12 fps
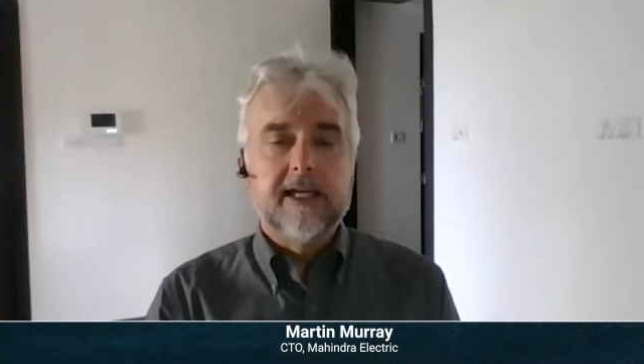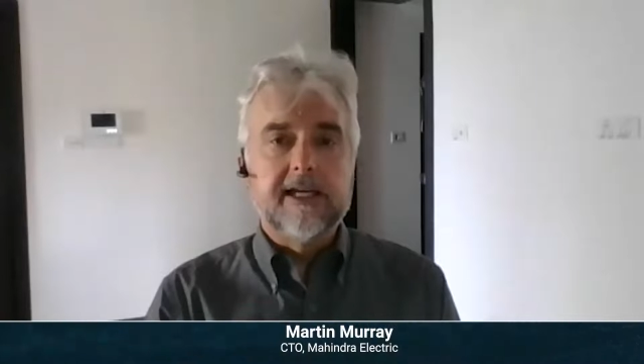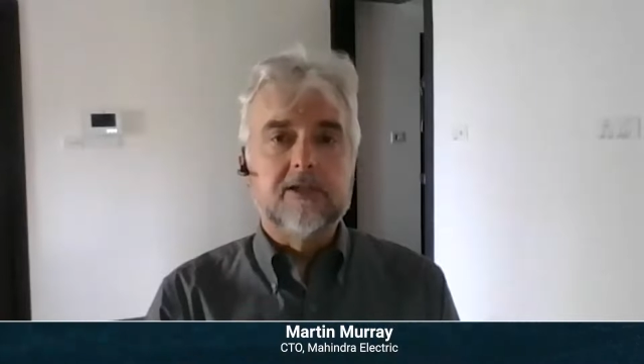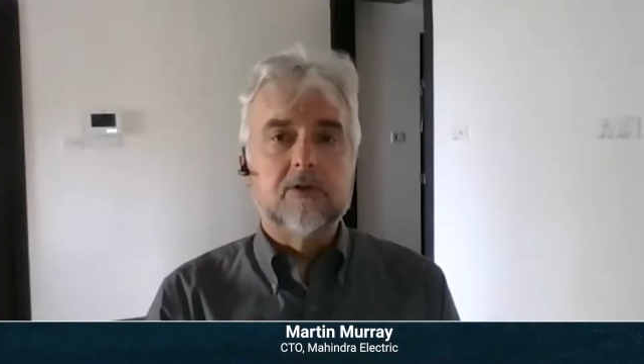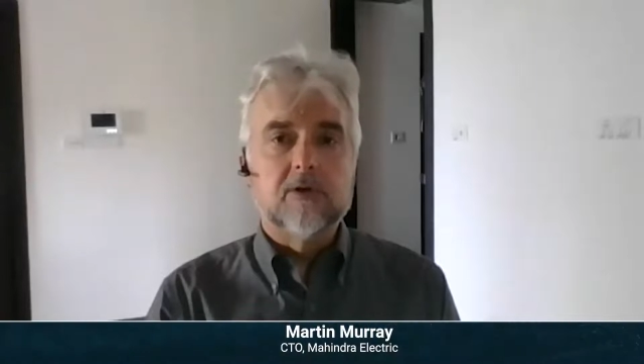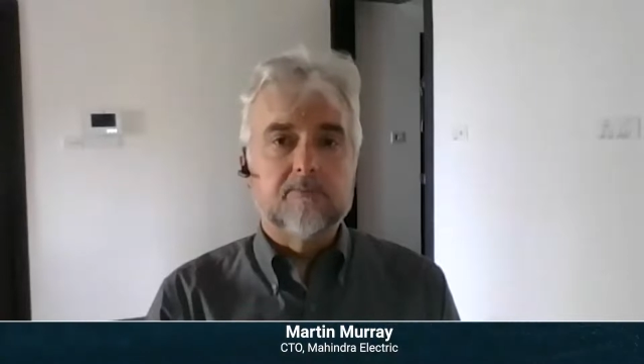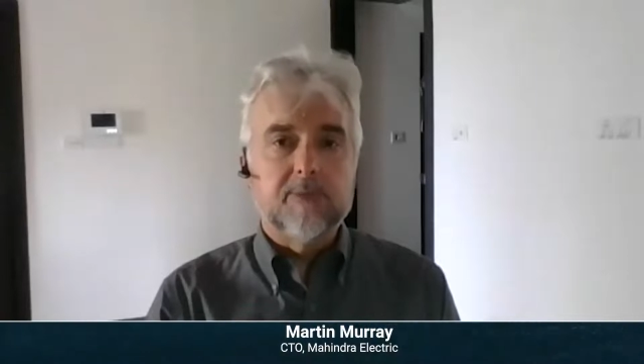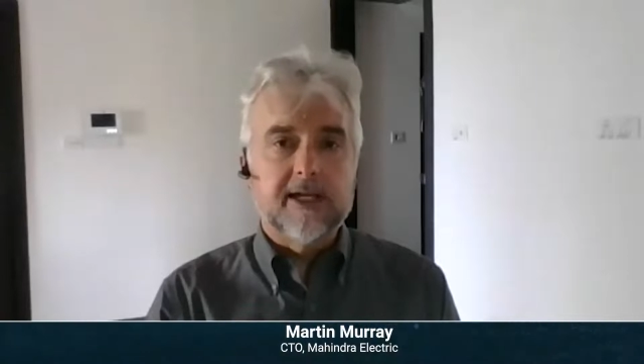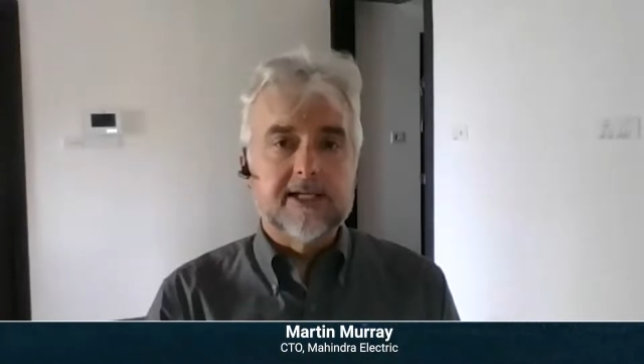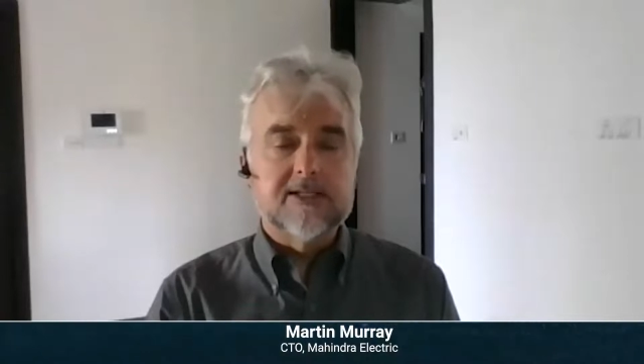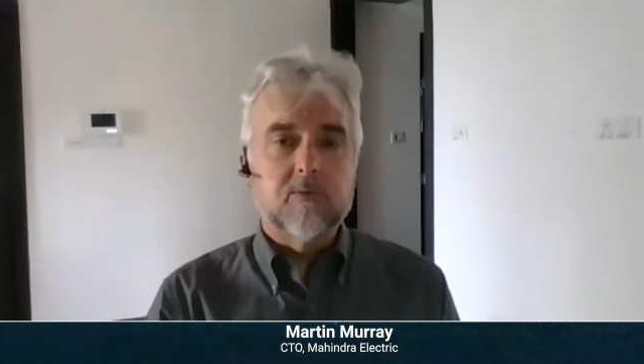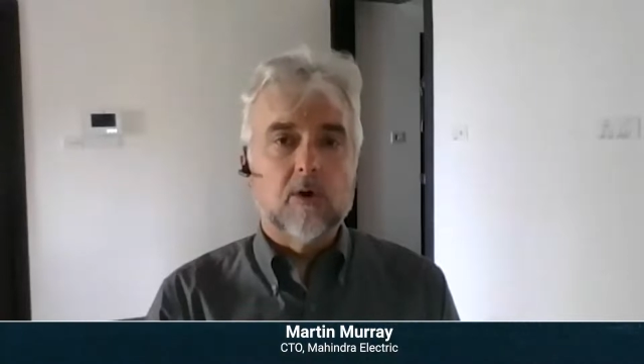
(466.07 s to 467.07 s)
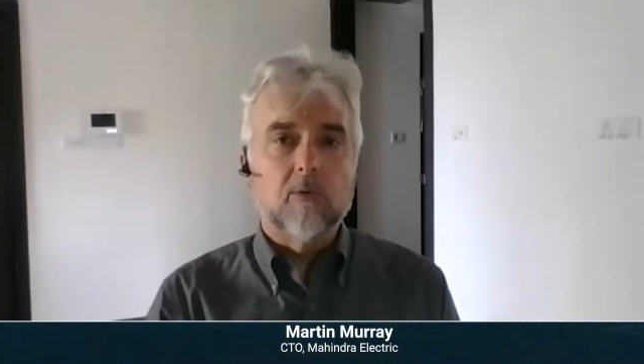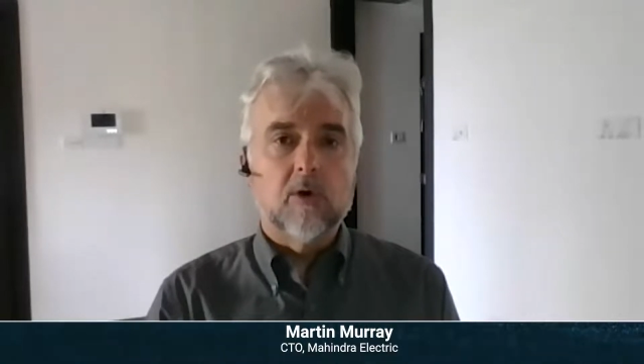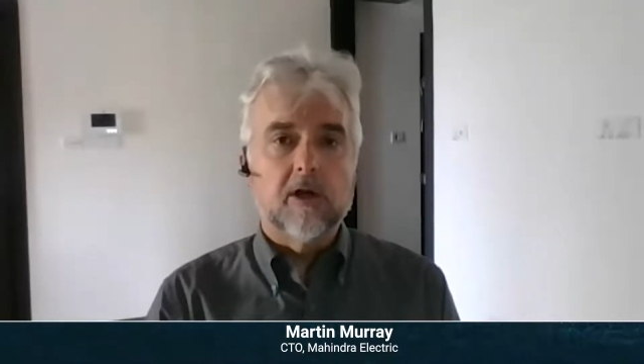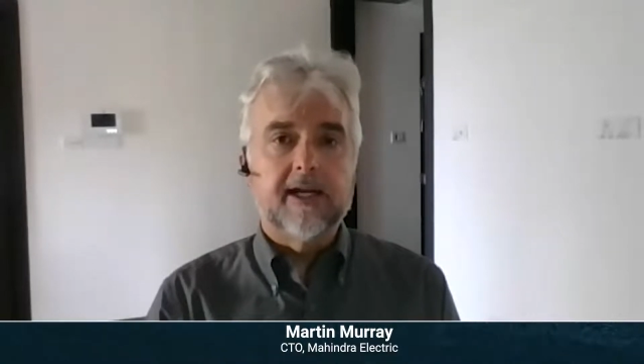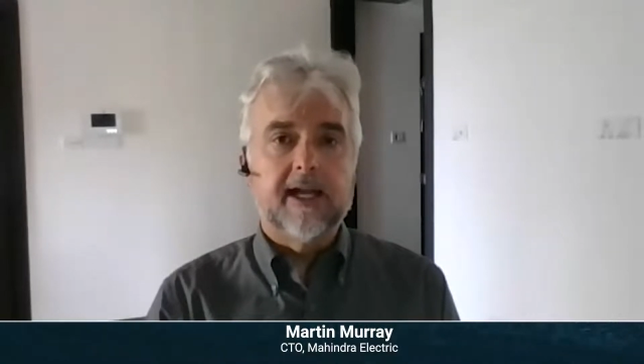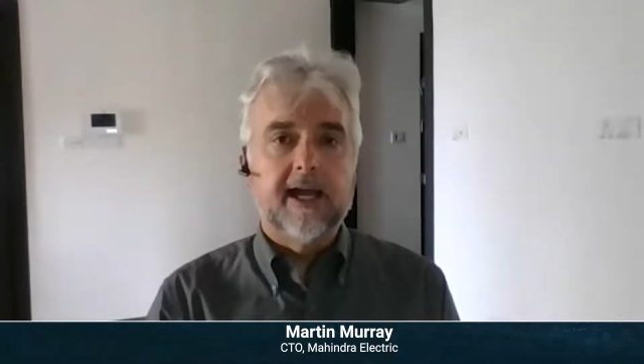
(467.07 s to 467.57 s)
into a place where
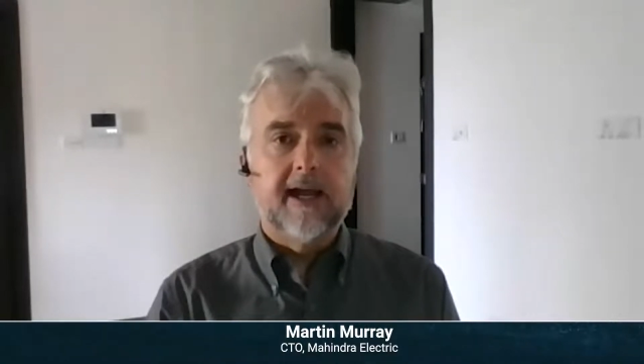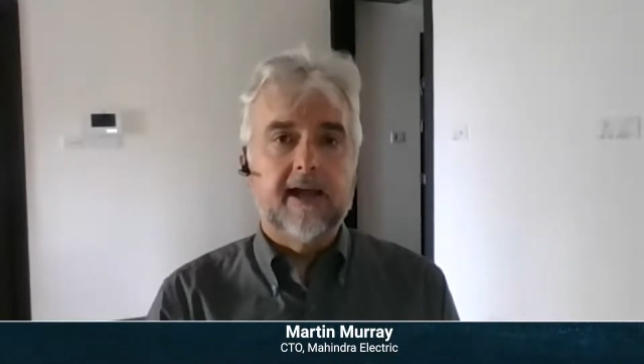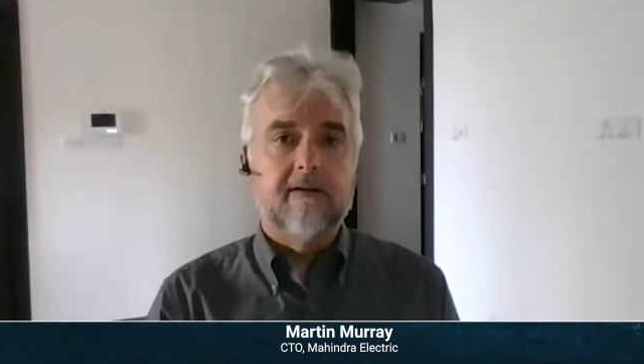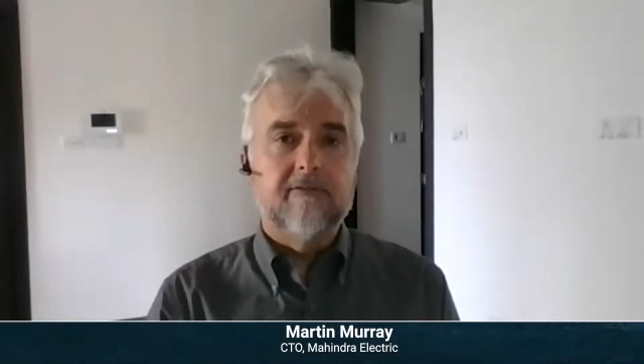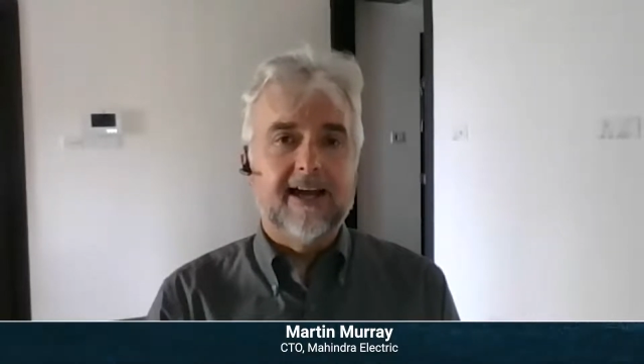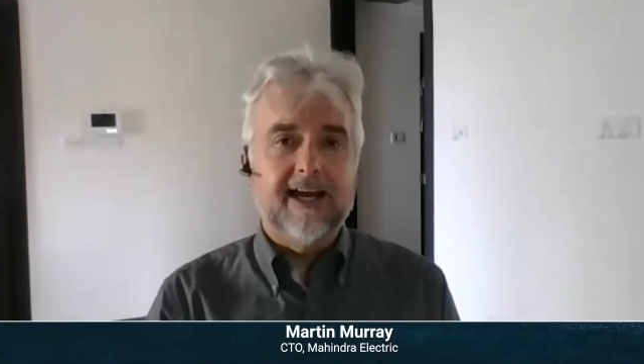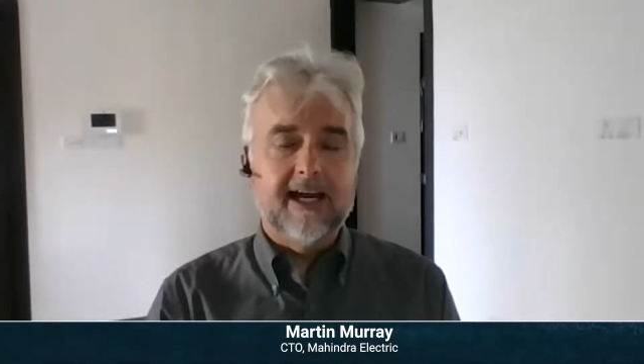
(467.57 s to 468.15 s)
we're going to have